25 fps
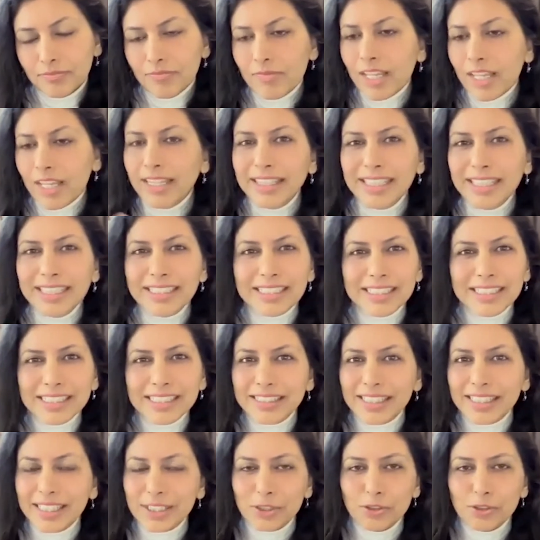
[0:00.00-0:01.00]
And these are the
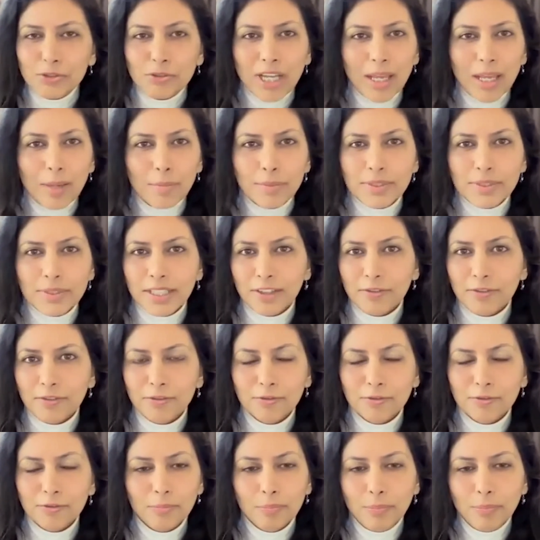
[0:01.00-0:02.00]
6 traps
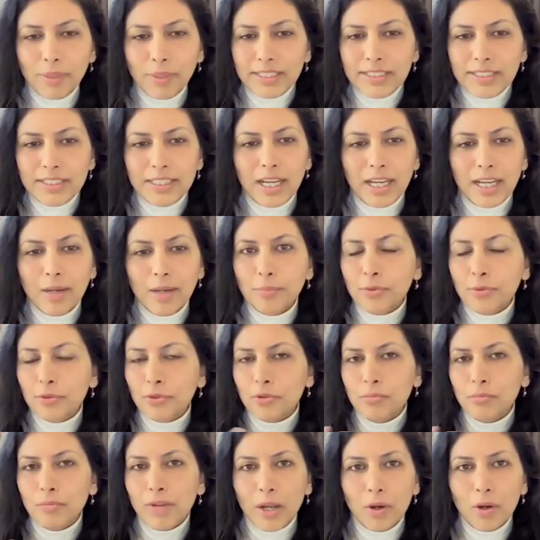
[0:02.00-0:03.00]
I've picked up
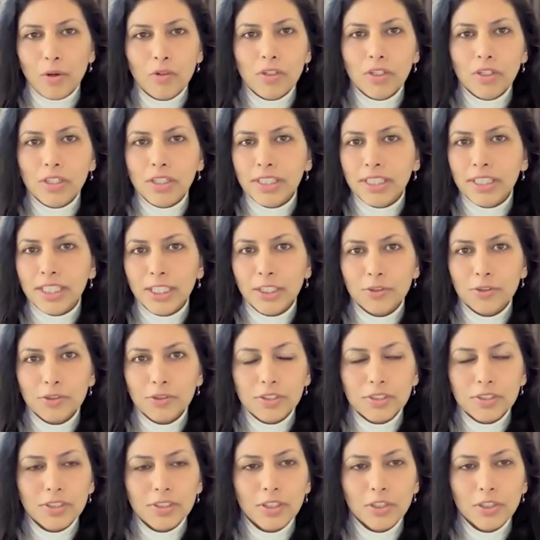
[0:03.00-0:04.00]
through my own learning and
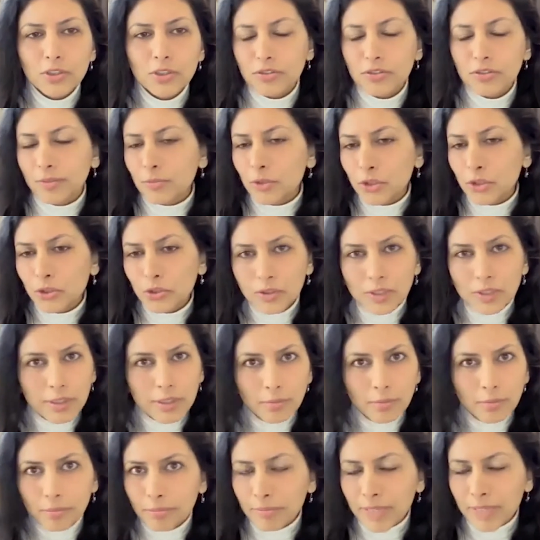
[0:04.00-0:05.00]
research. I'm sure there
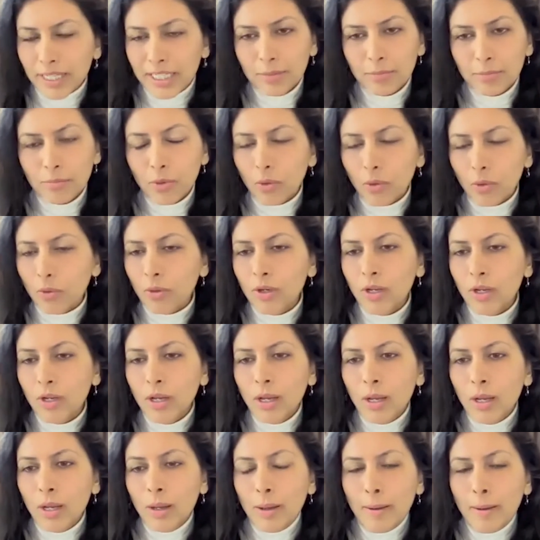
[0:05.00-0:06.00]
are many more.
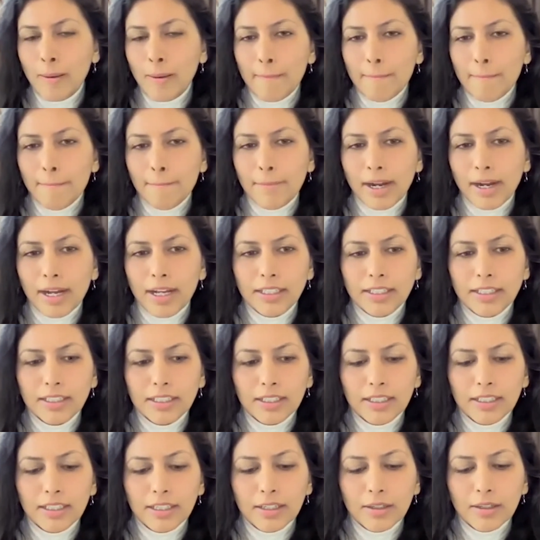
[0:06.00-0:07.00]
But
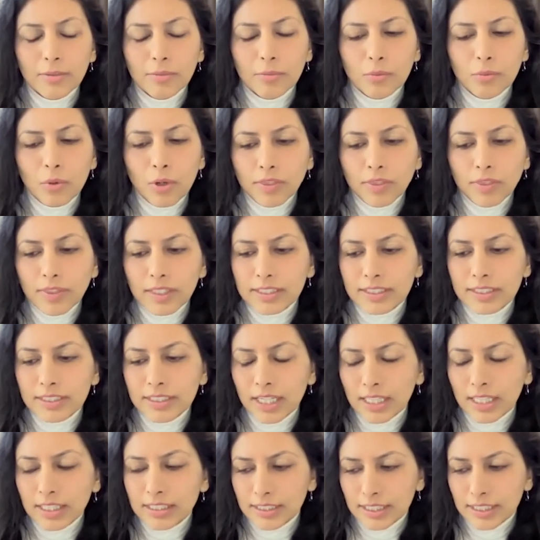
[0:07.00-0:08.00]
what this
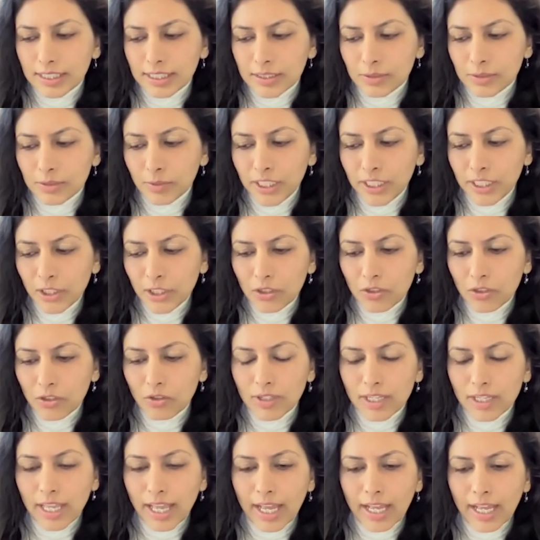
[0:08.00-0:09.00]
does is we need to
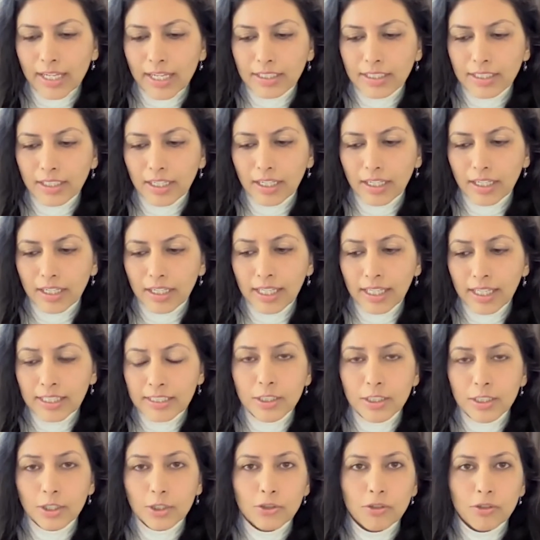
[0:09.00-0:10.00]
look at, is
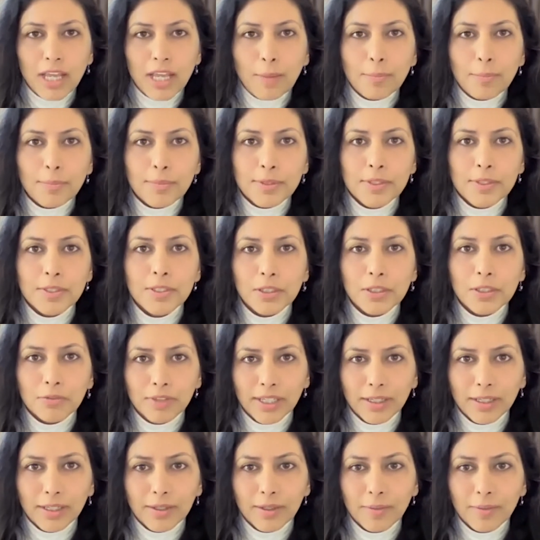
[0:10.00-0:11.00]
the trap
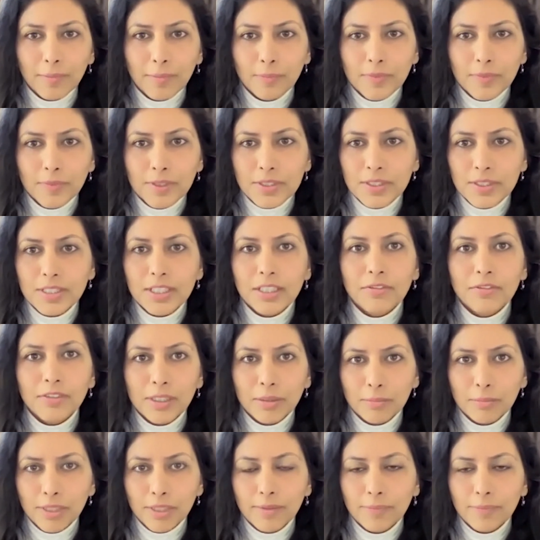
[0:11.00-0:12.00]
serving
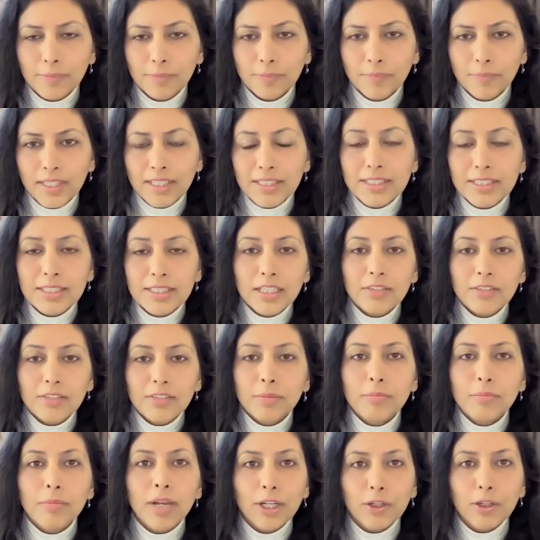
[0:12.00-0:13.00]
me and
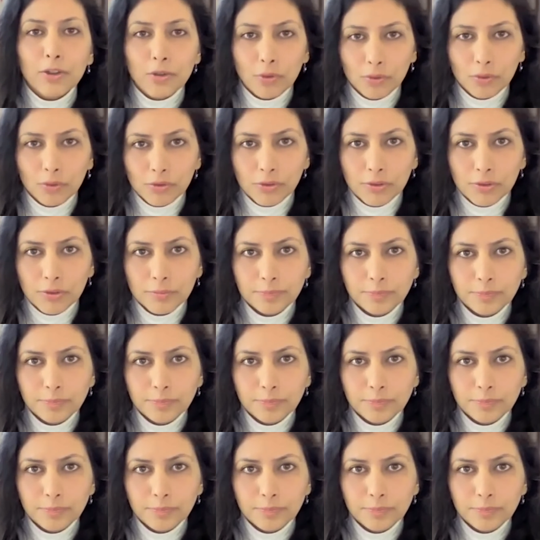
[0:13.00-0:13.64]
serving my growth?